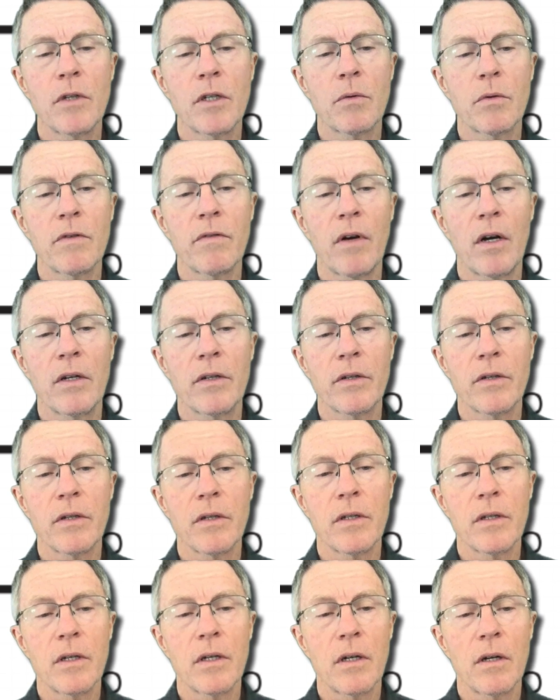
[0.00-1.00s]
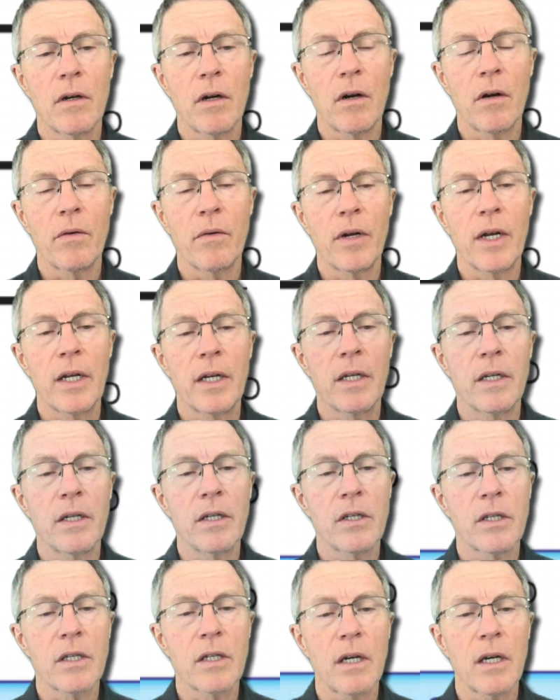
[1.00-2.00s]
which we've all already
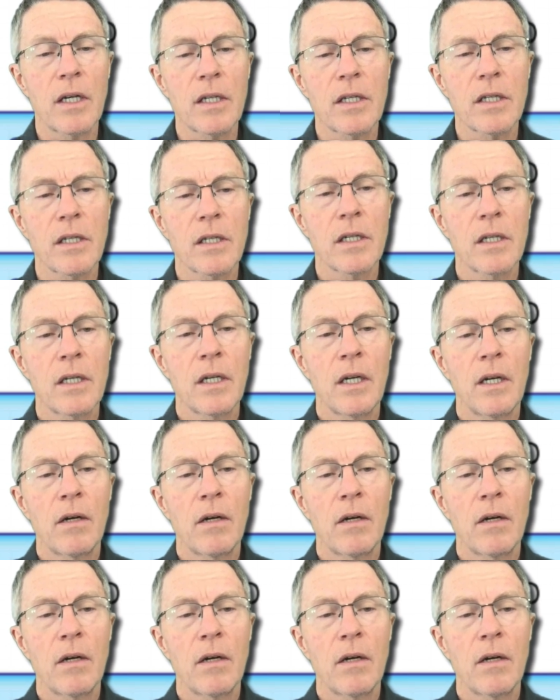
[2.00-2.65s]
discussed.